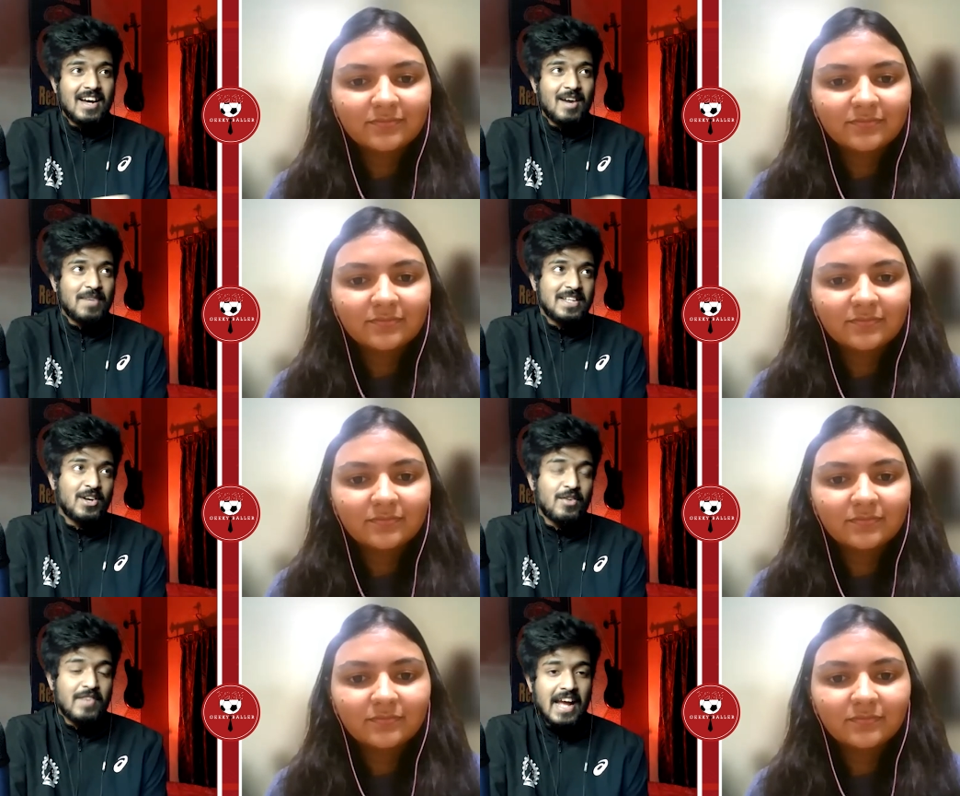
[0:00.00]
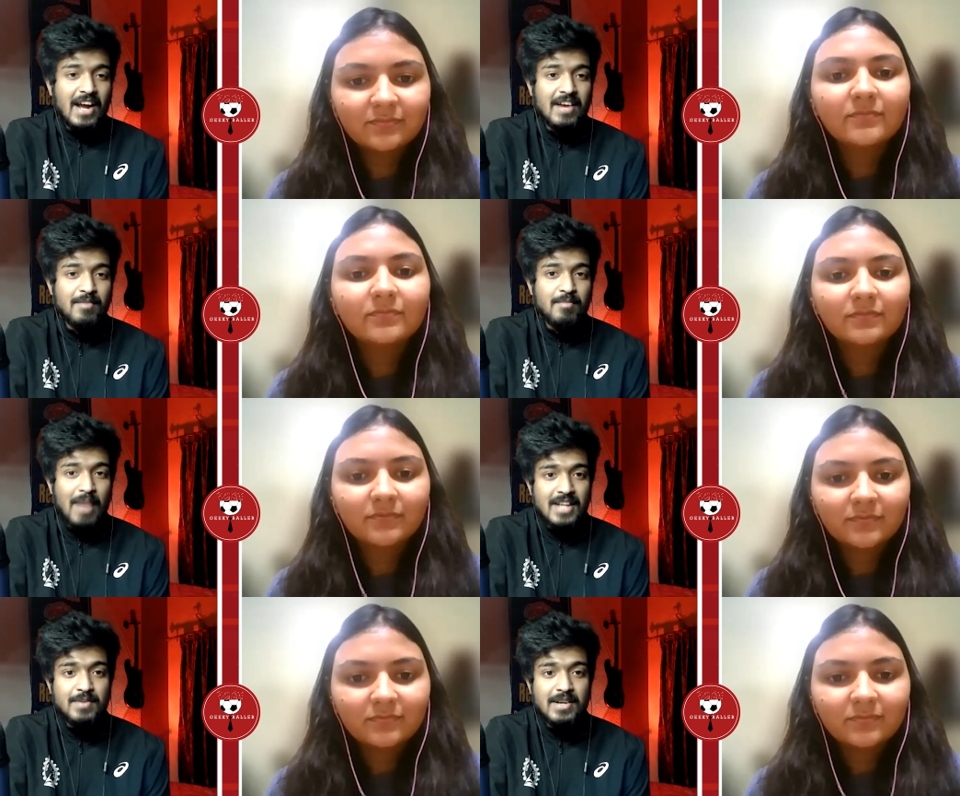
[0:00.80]
Speaker 1: a mixture of tech and
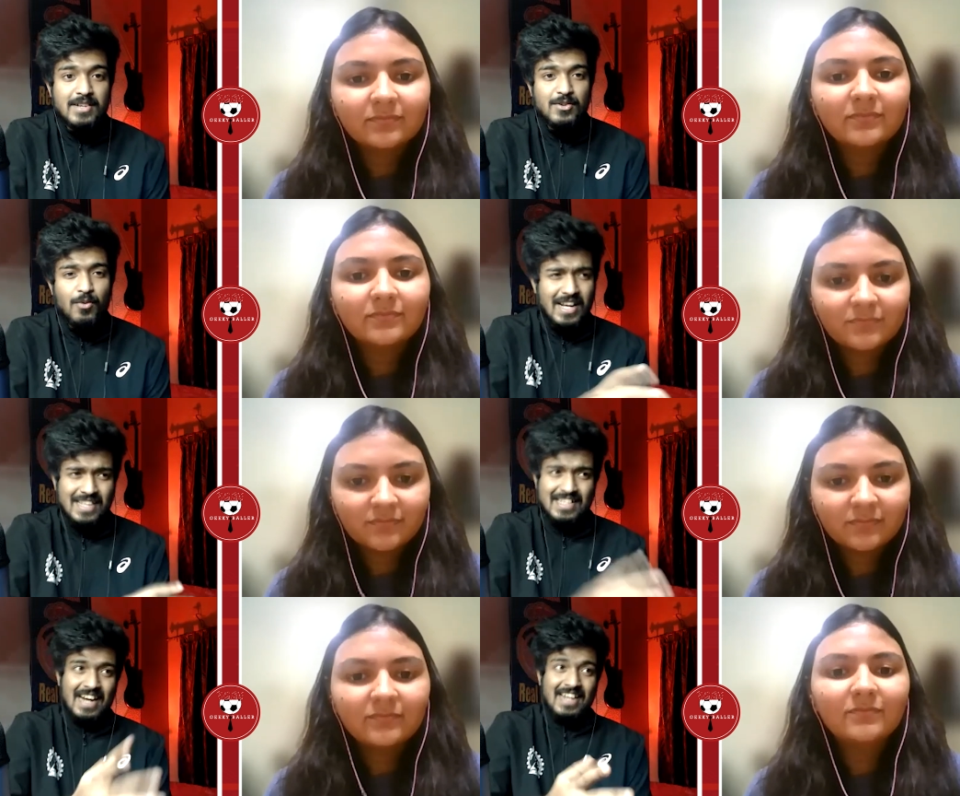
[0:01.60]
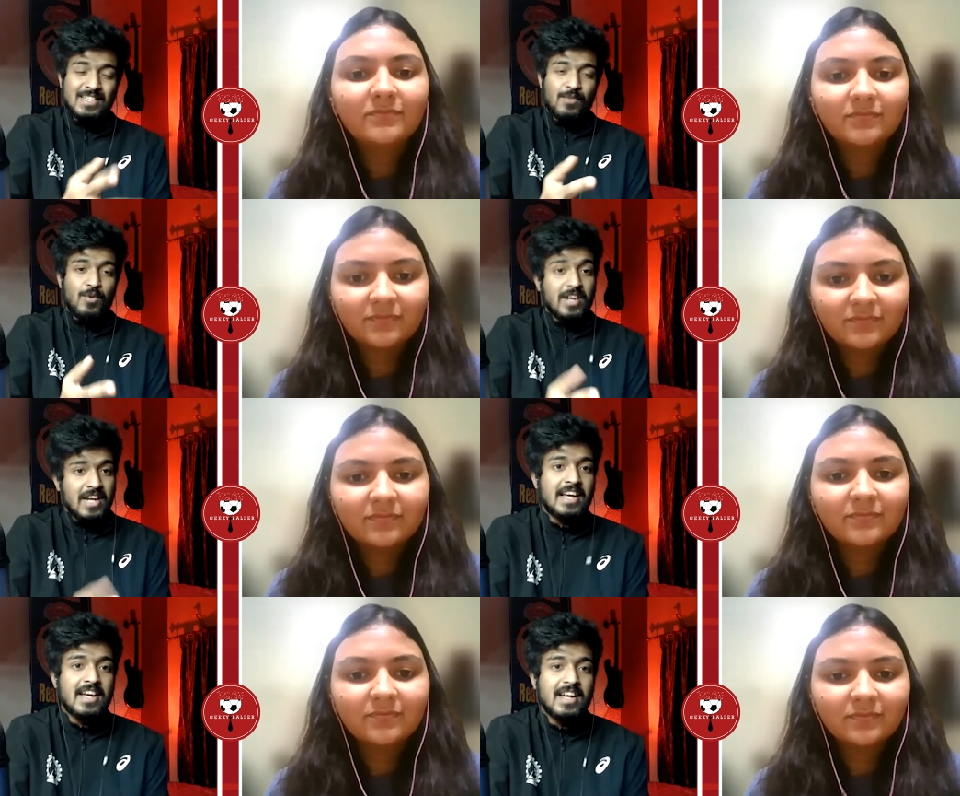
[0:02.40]
management so what exactly is the work
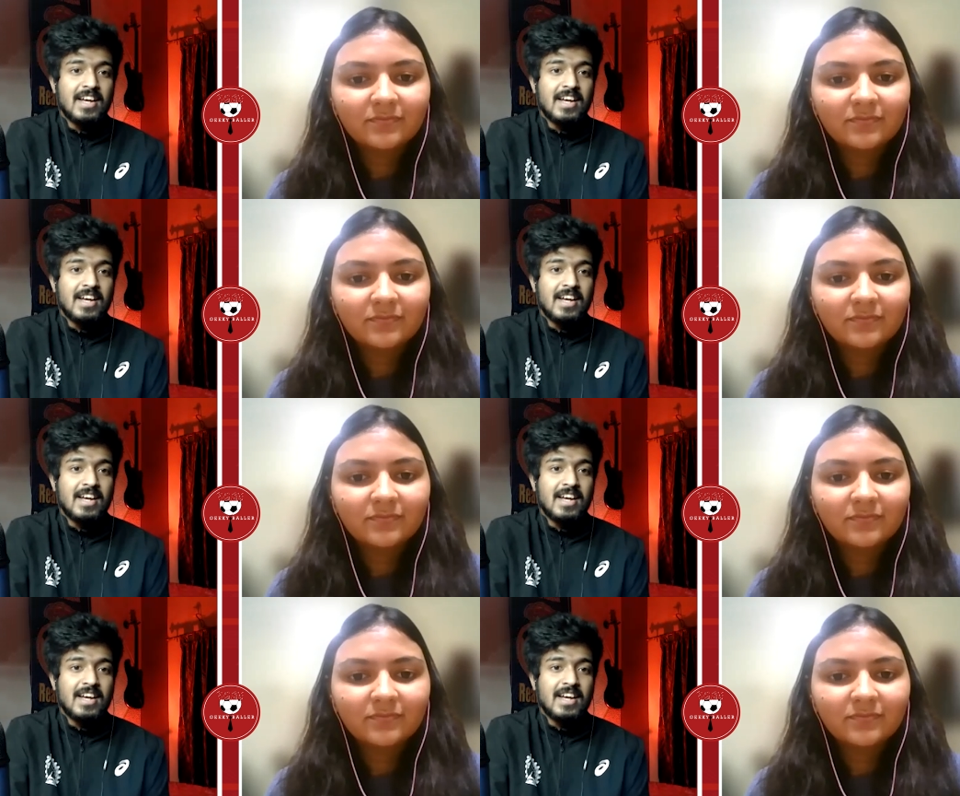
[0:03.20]
like